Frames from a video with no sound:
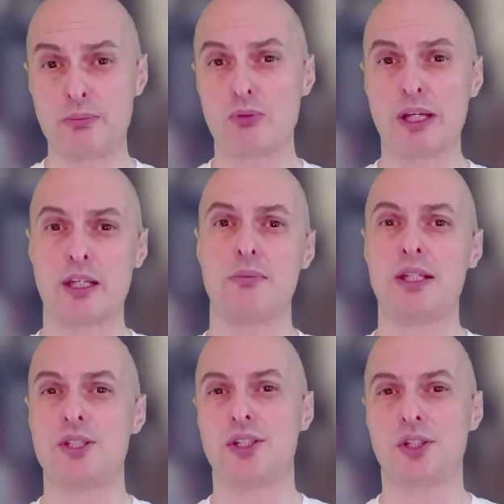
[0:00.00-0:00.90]
me
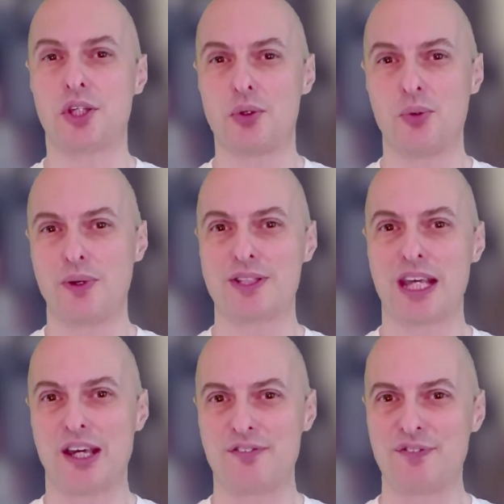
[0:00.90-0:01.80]
recommending that you always
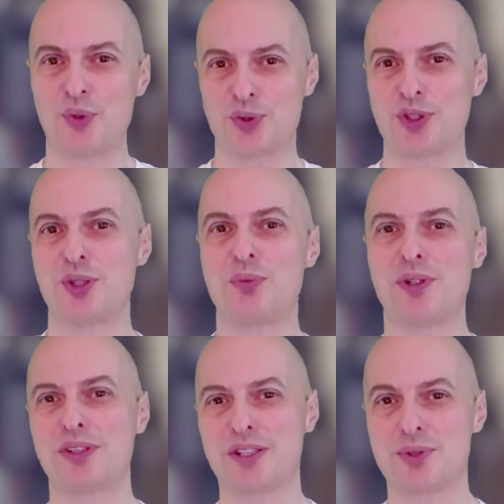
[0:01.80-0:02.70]
get a
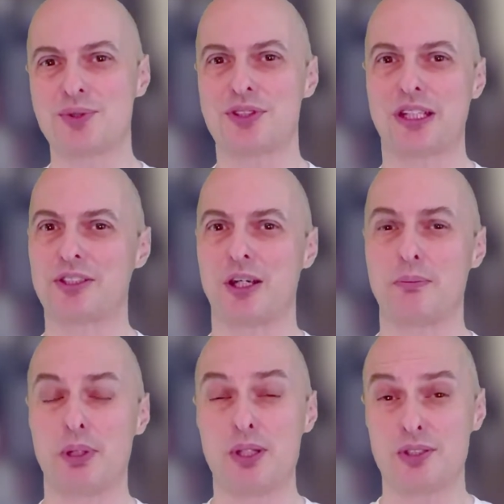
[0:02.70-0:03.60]
421 exhaust
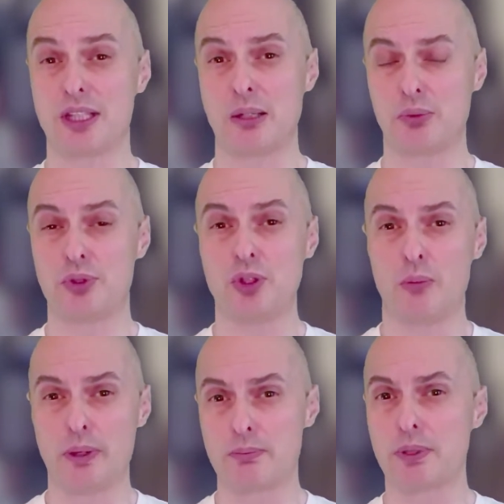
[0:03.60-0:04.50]
setup because that would
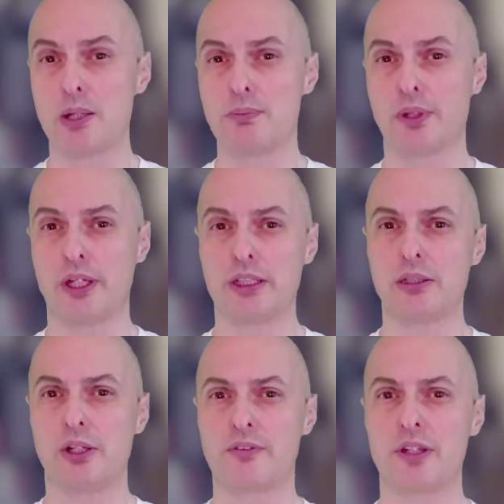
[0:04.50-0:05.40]
not be appropriate in a
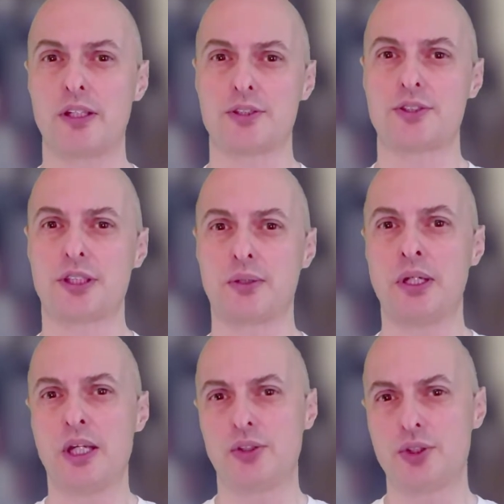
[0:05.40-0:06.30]
lot of cars. So
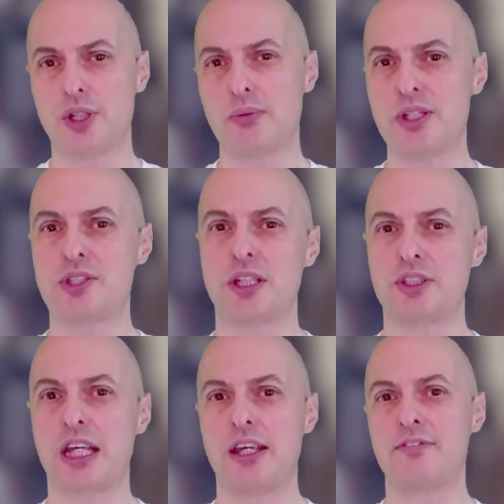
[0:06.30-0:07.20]
do your
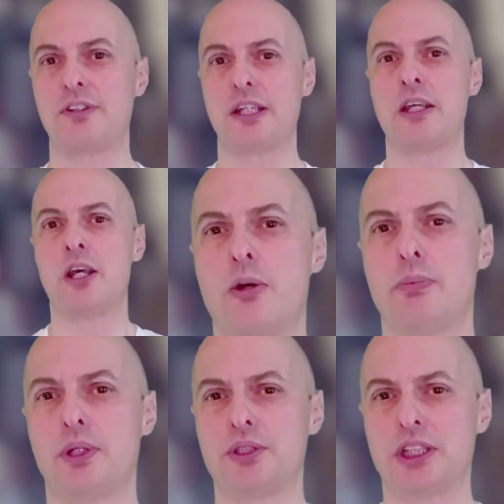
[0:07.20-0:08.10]
research carefully.
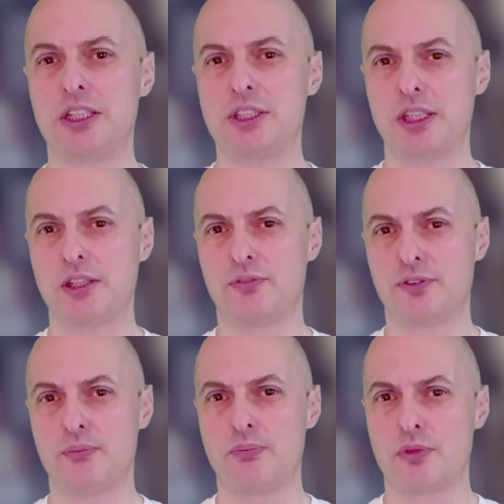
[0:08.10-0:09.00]
But changing
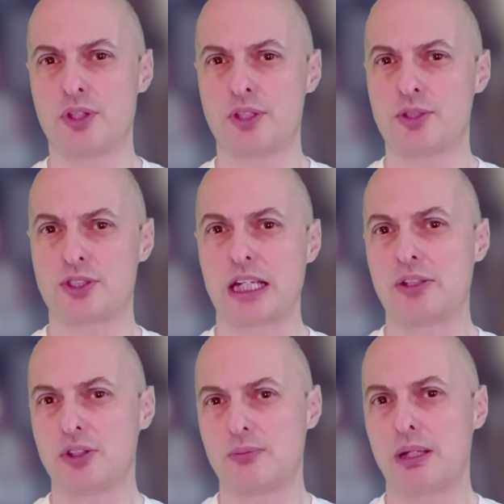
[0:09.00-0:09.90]
from the
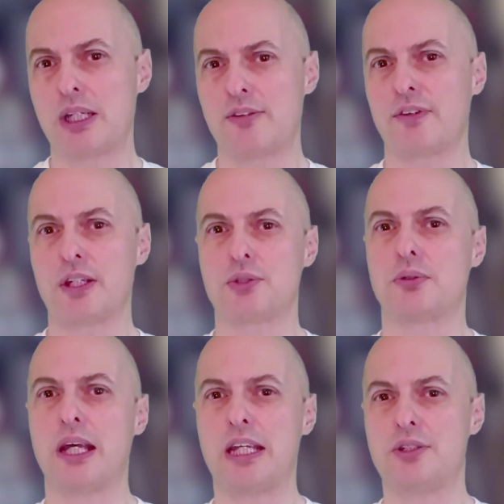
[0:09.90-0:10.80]
standard
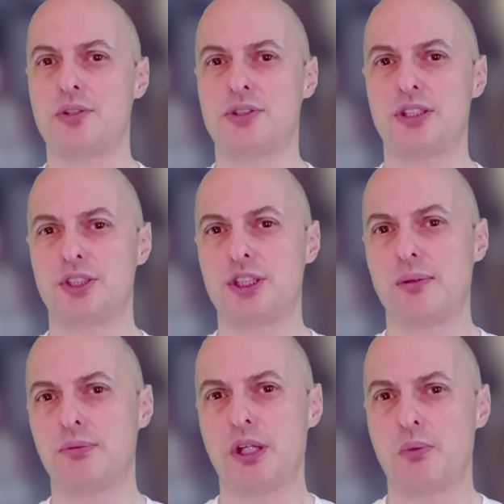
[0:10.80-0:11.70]
manufacturer headers is
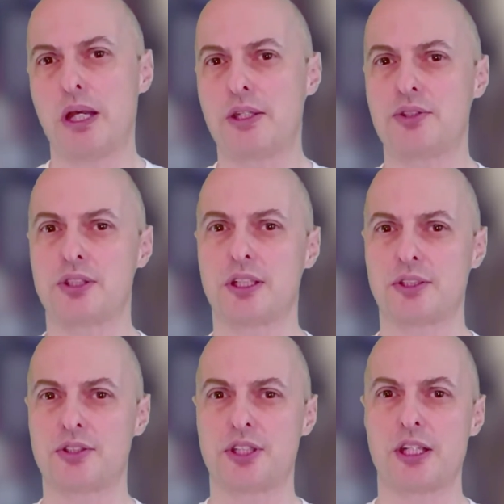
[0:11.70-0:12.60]
generally where you
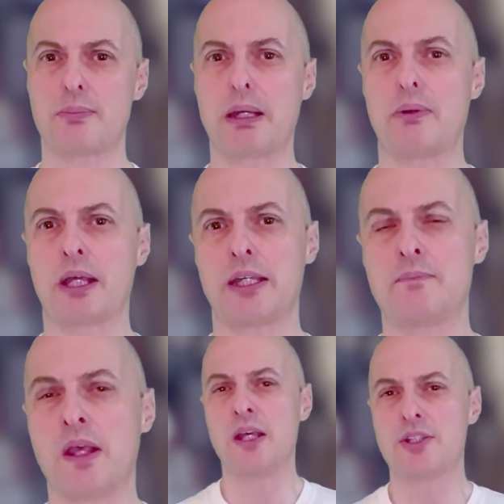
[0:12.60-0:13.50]
start to see the power gain.
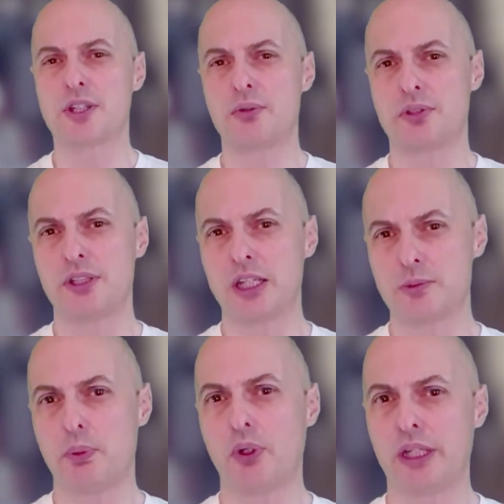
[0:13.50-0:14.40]
So the
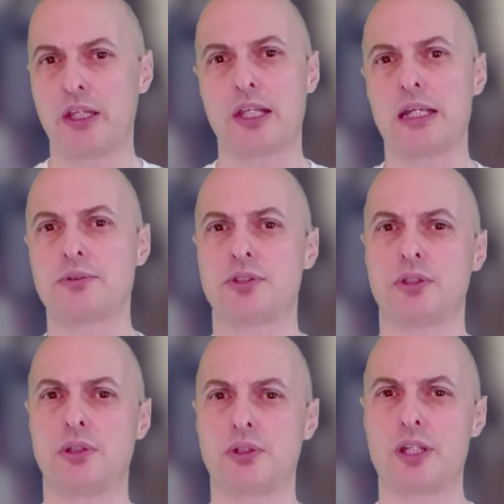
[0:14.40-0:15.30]
next point encountered
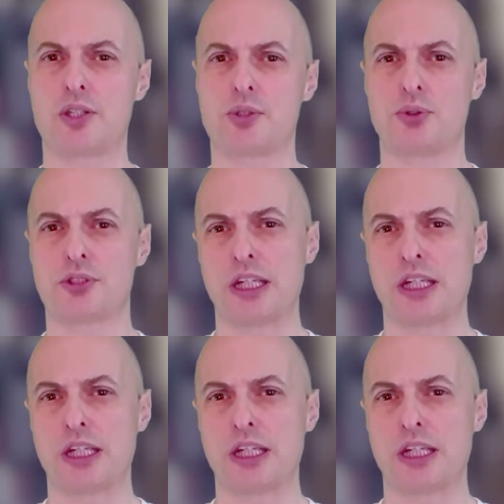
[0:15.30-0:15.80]
along the exhaust